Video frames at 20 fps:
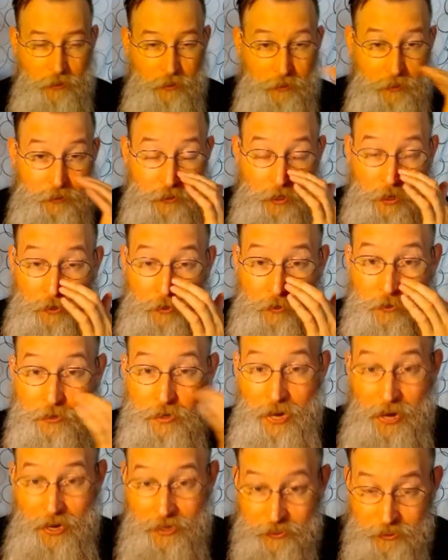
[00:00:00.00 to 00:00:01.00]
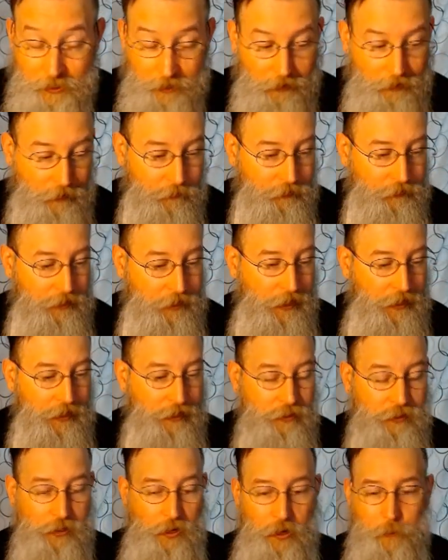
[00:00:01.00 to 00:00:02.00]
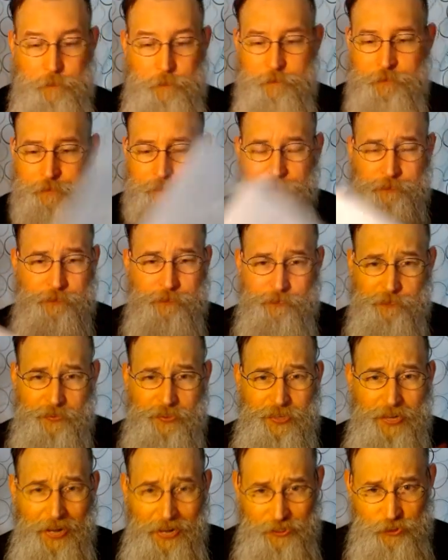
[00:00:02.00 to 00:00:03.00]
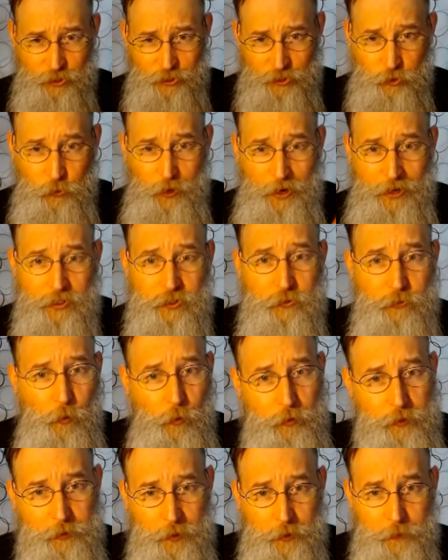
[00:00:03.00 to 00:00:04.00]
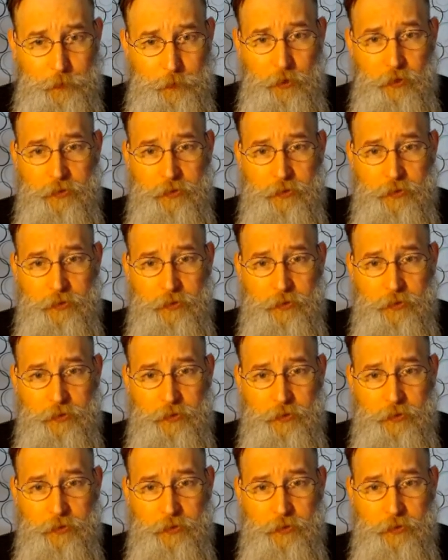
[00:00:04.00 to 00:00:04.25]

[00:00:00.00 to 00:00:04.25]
this under net that is actually transforms people.